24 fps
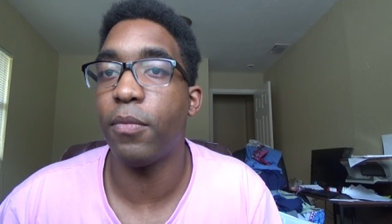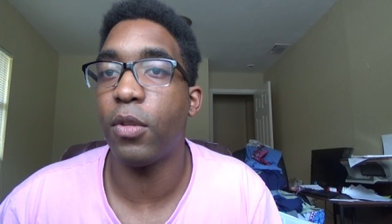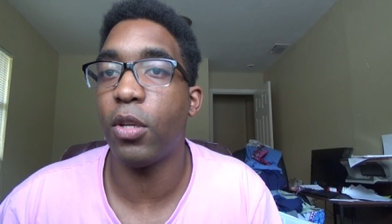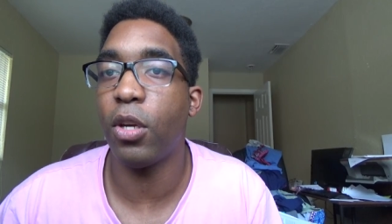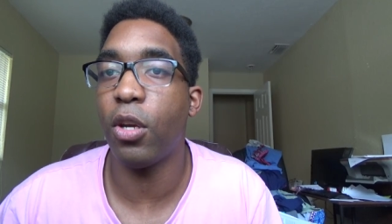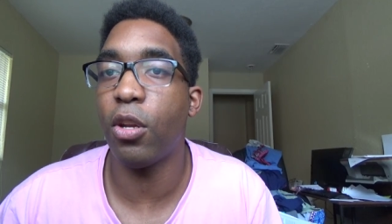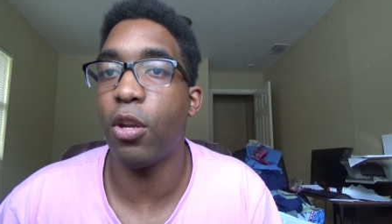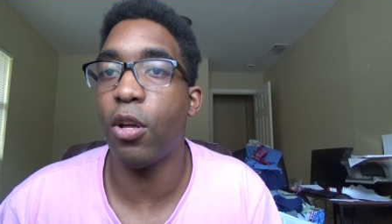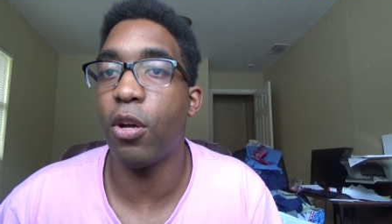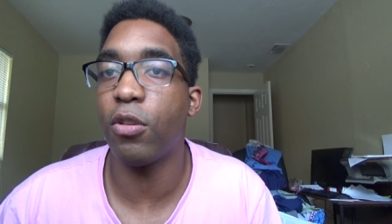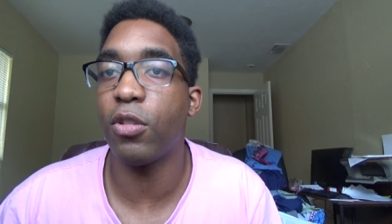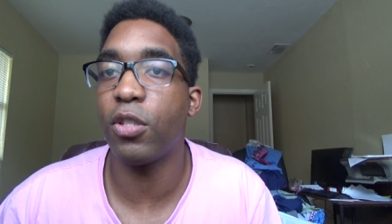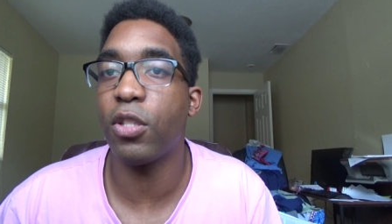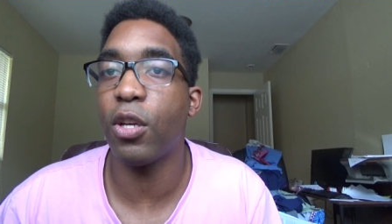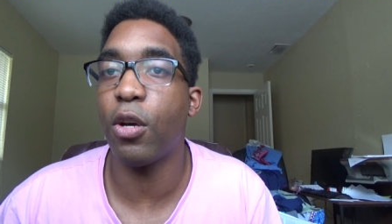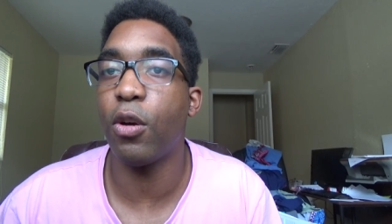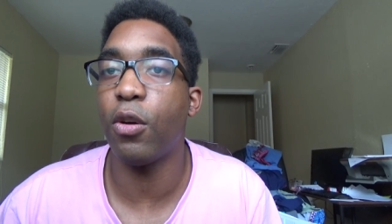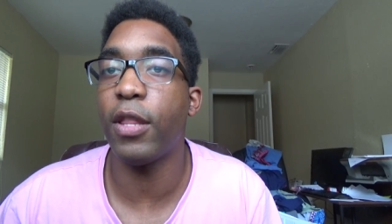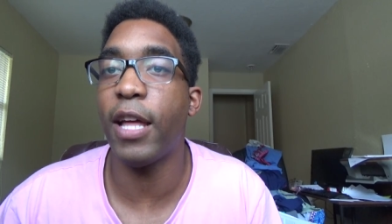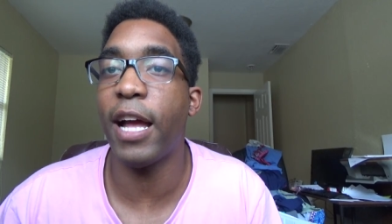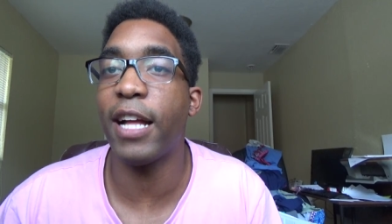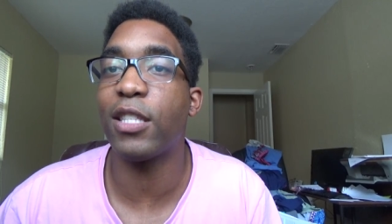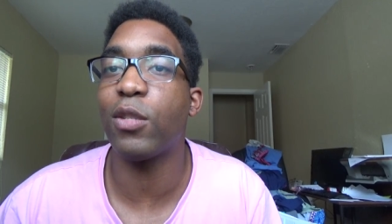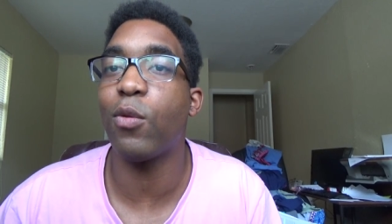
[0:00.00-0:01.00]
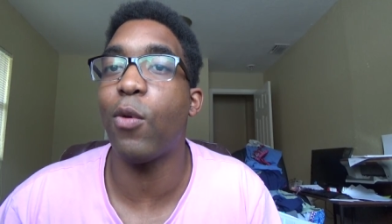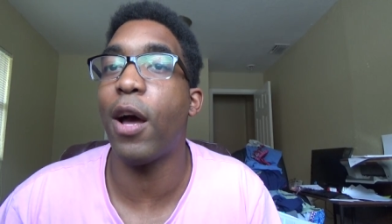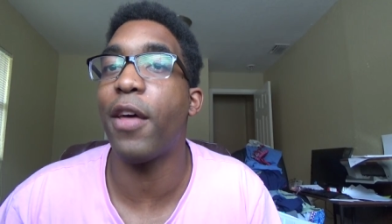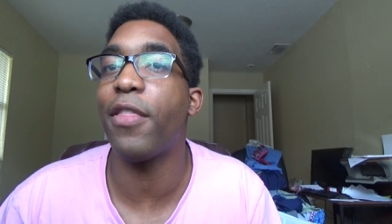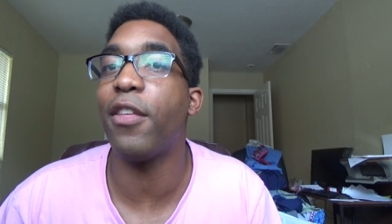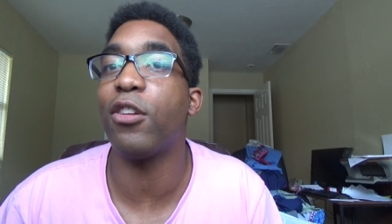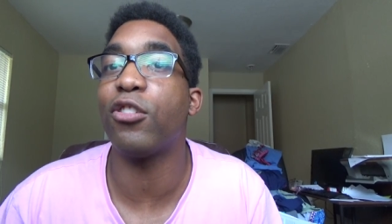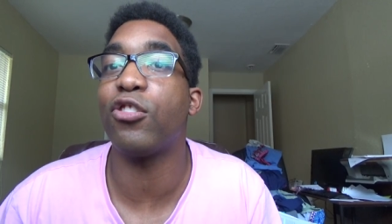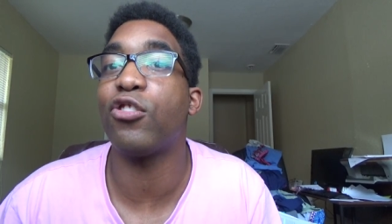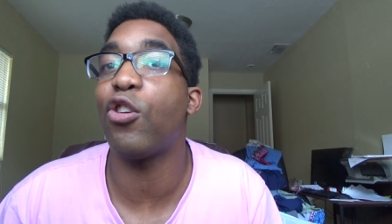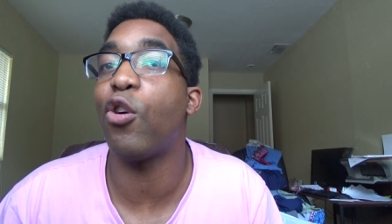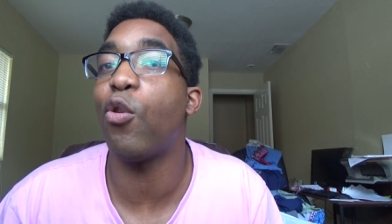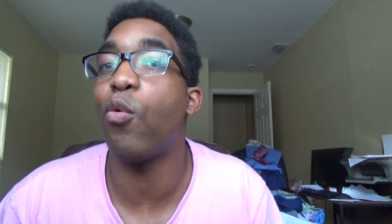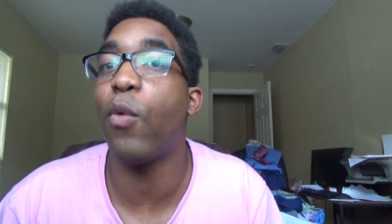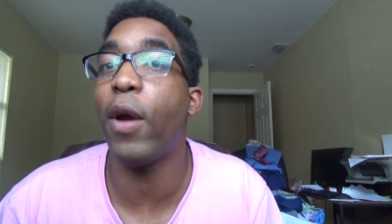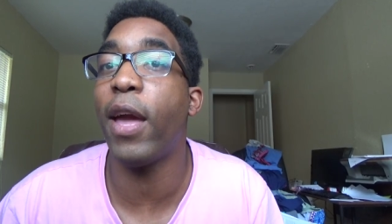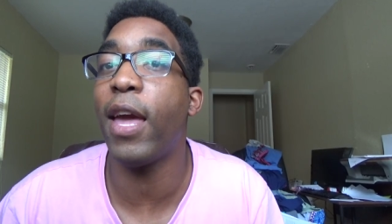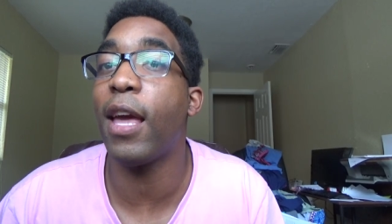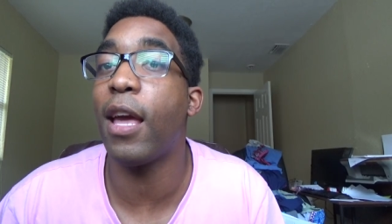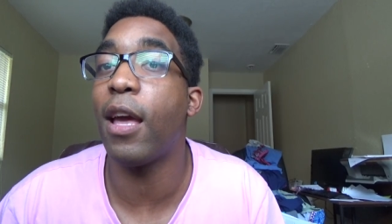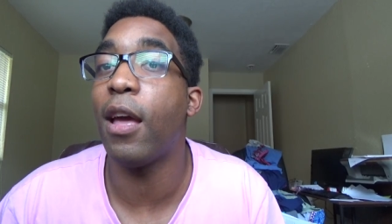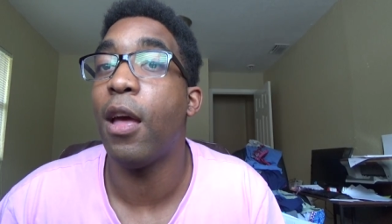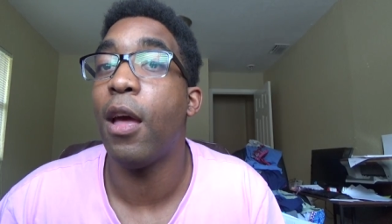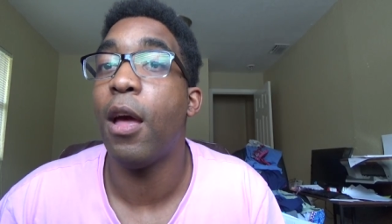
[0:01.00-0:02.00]
You know, so that's why there's no
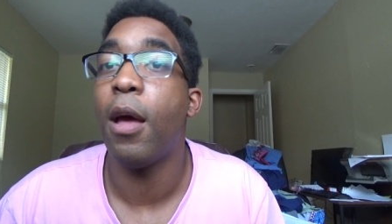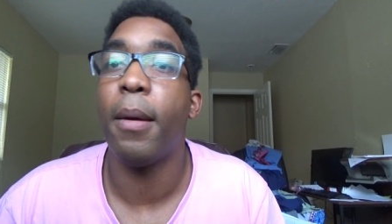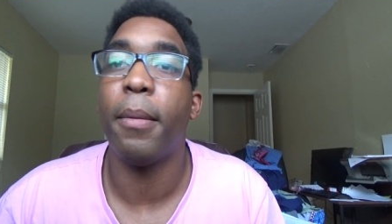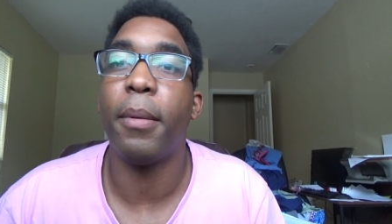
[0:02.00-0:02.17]
wait